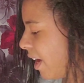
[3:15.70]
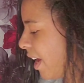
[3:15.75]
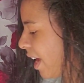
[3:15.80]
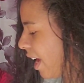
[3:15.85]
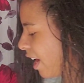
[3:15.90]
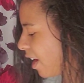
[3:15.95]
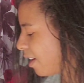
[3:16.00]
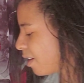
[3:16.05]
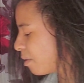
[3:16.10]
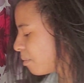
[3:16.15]
my
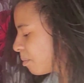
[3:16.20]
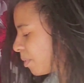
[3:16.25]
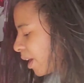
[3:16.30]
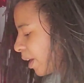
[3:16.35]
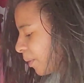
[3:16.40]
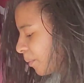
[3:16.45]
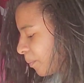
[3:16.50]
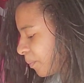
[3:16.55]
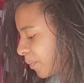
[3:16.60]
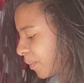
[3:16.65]
hair,
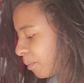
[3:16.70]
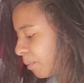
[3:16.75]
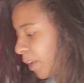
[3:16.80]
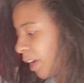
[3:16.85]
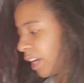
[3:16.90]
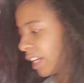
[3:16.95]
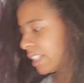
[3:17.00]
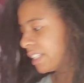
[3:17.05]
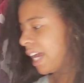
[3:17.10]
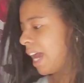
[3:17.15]
but we
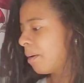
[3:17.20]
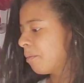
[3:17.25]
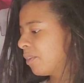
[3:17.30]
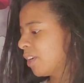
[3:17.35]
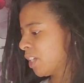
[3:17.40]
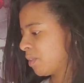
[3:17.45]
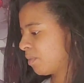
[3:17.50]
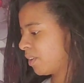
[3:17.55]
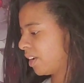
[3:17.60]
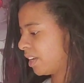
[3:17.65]
on a time
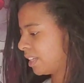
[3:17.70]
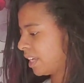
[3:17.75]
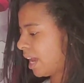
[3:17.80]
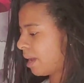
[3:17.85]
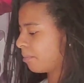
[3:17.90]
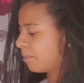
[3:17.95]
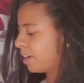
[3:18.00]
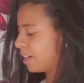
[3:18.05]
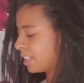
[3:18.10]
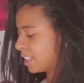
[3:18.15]
crunch. We on a
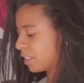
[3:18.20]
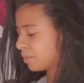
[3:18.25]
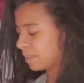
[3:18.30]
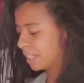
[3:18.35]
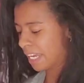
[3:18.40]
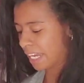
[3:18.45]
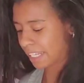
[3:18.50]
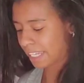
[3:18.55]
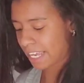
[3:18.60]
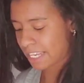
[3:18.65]
time crunch because we
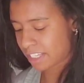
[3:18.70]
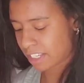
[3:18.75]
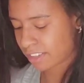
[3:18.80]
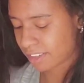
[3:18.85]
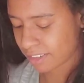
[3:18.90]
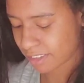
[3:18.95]
got class at